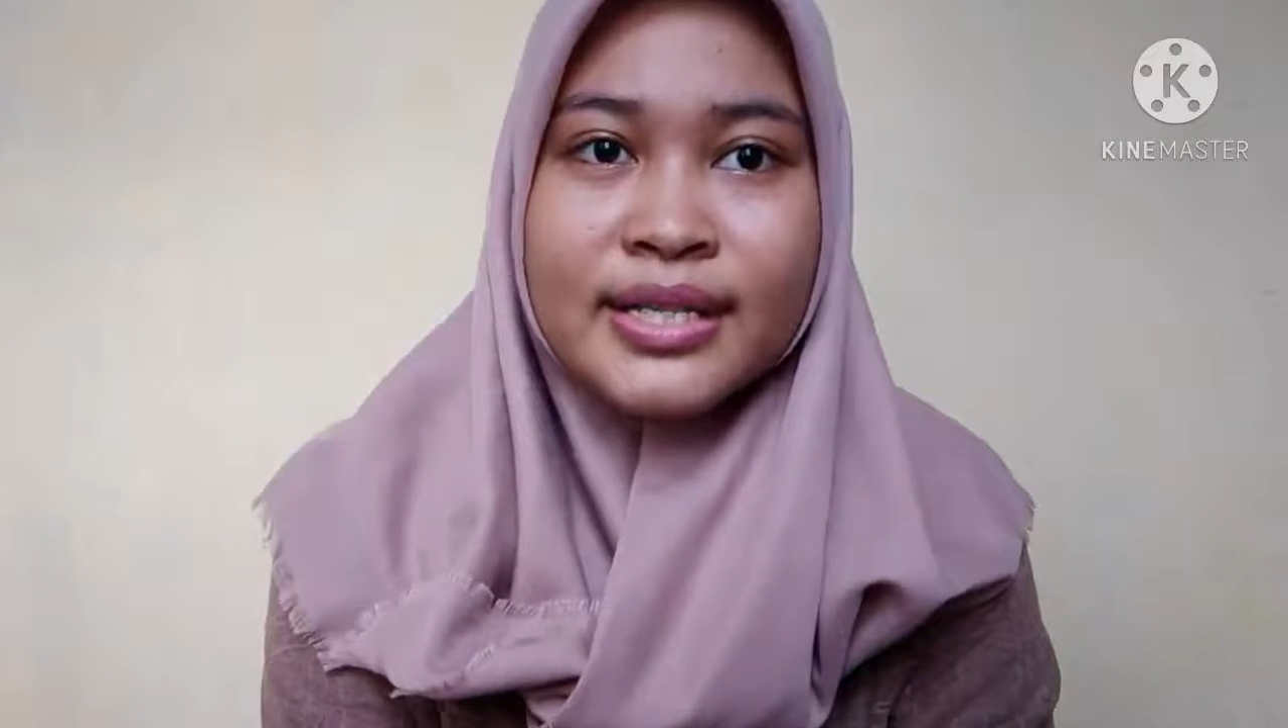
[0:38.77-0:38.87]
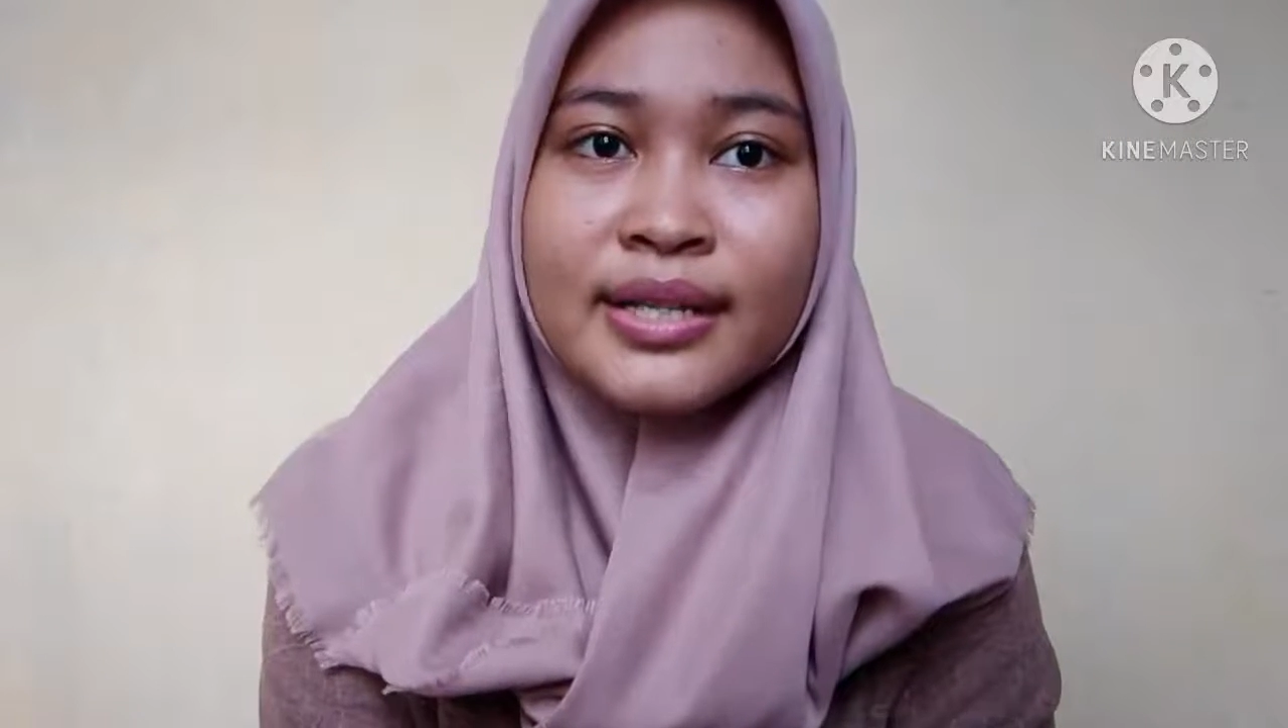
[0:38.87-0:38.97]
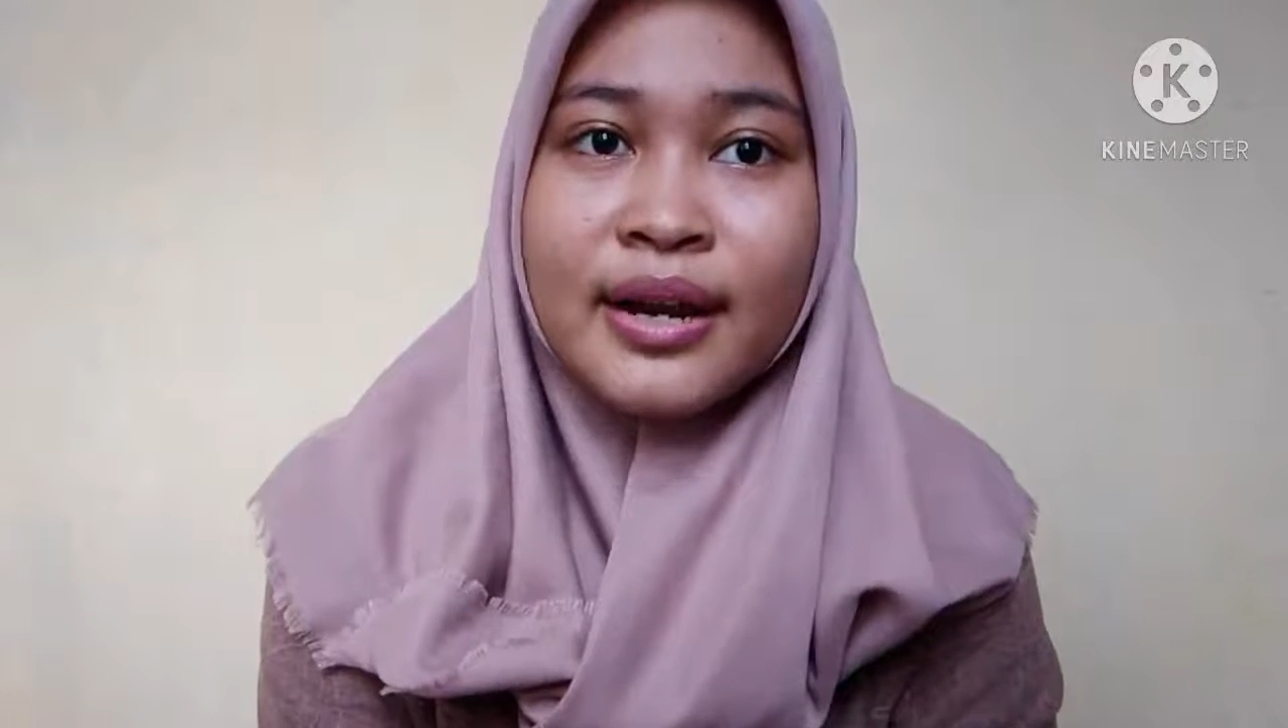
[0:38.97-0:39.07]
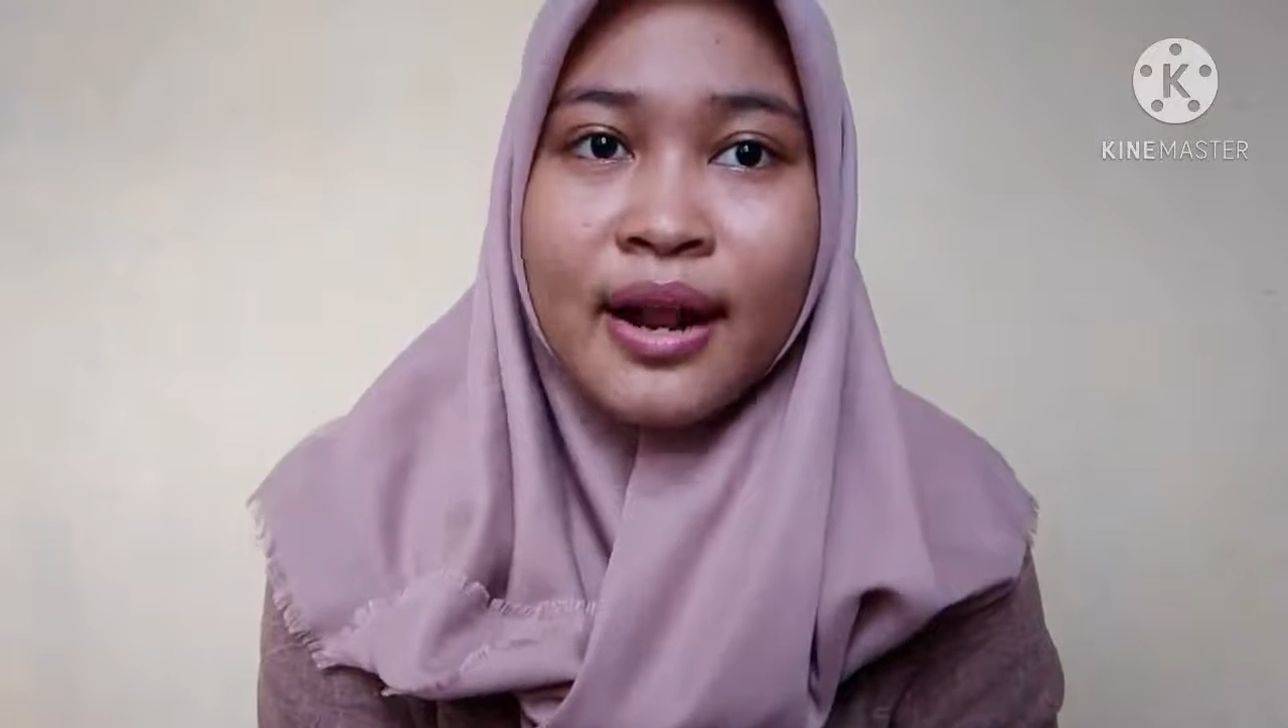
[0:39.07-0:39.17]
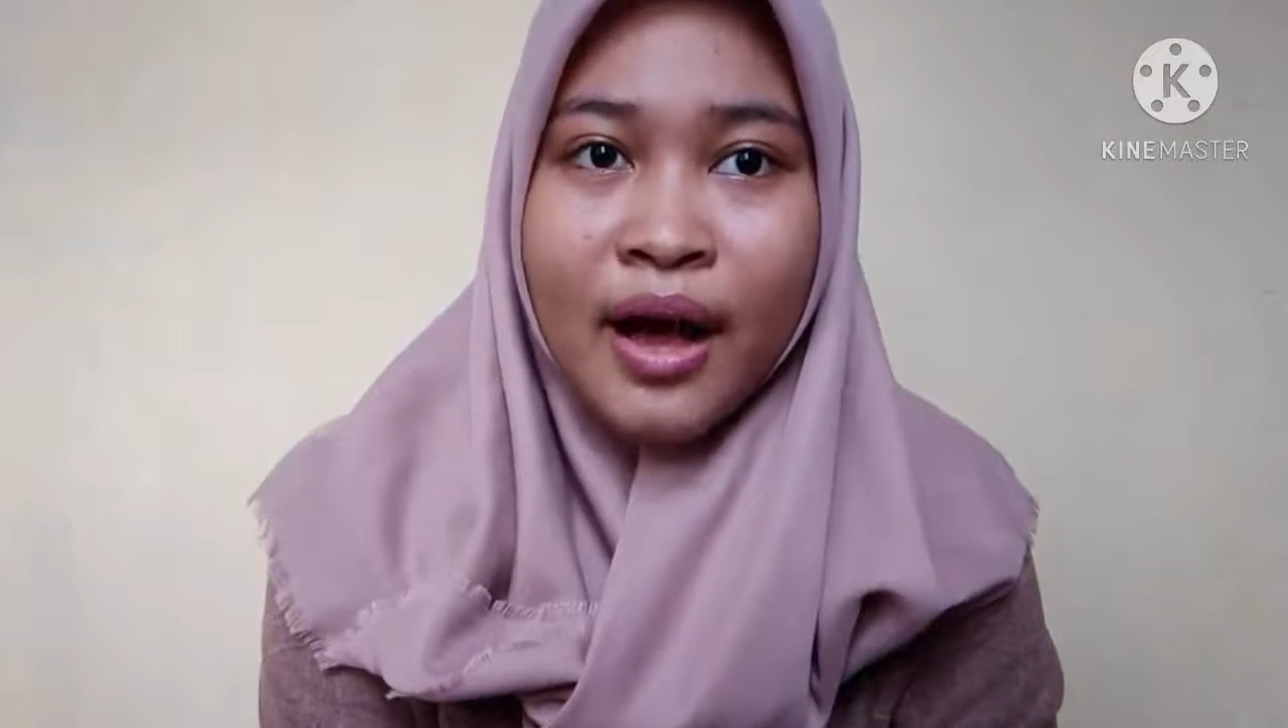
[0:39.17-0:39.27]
is the